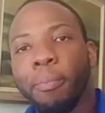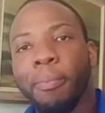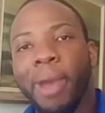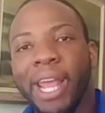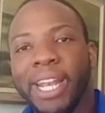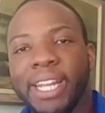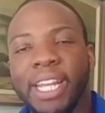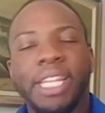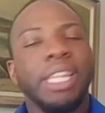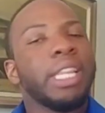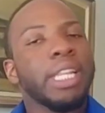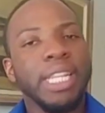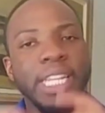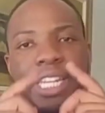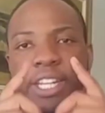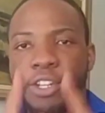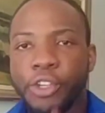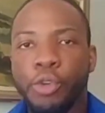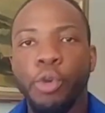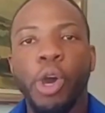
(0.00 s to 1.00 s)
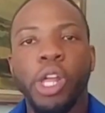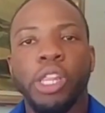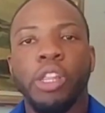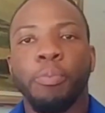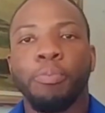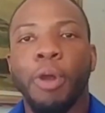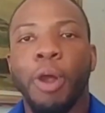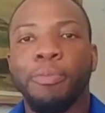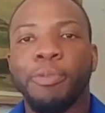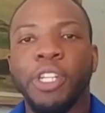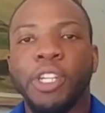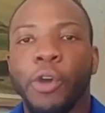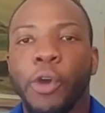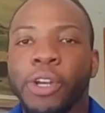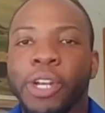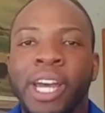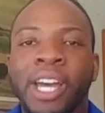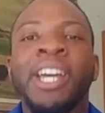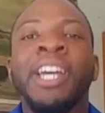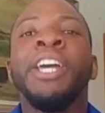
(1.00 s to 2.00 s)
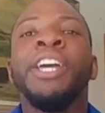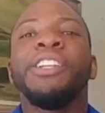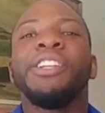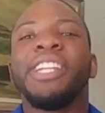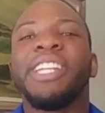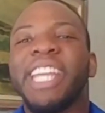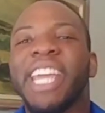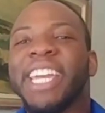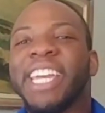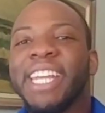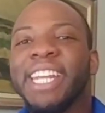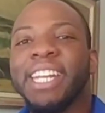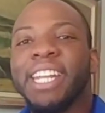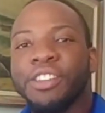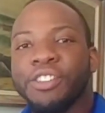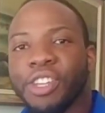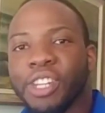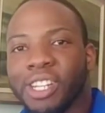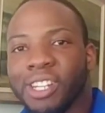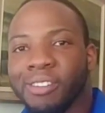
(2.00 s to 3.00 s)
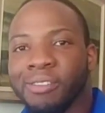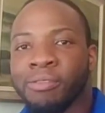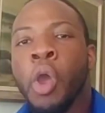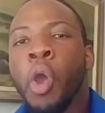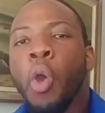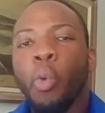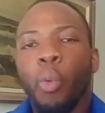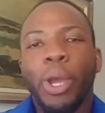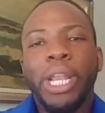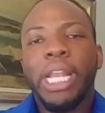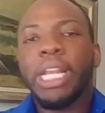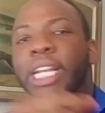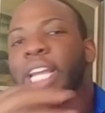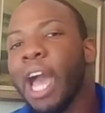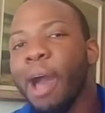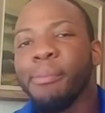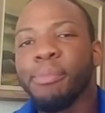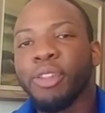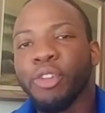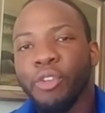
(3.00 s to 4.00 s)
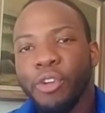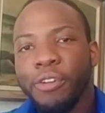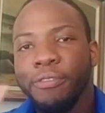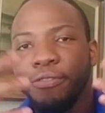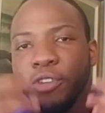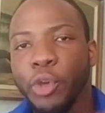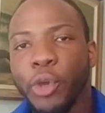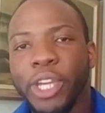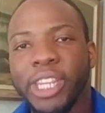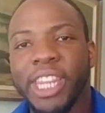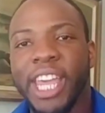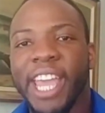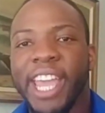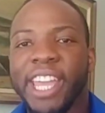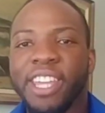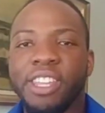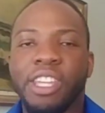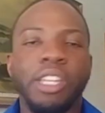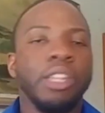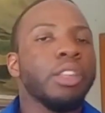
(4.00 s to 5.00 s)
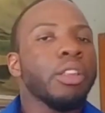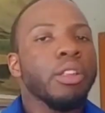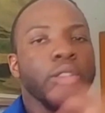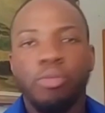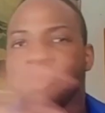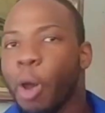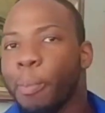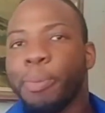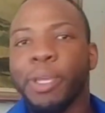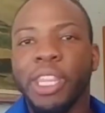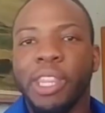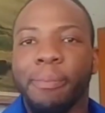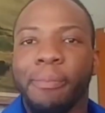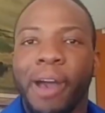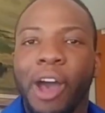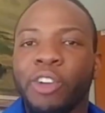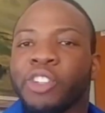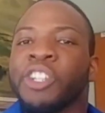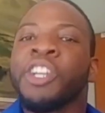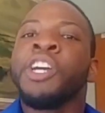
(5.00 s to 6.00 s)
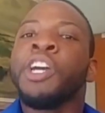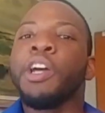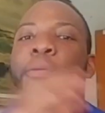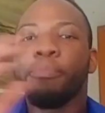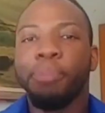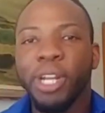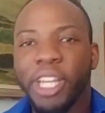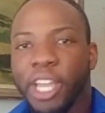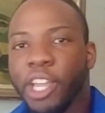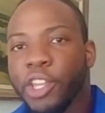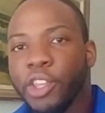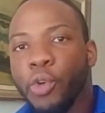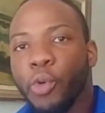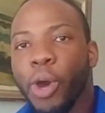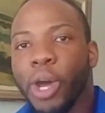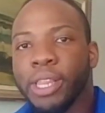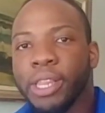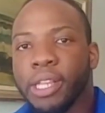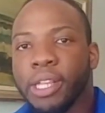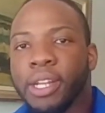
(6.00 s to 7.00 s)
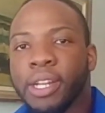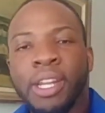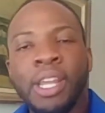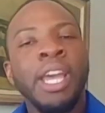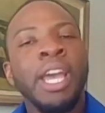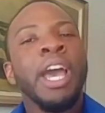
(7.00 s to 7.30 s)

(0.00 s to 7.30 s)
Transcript: mandates need you as a property owner to take initiative when it comes to reviewing the agents, swapping them out, bringing new ones in,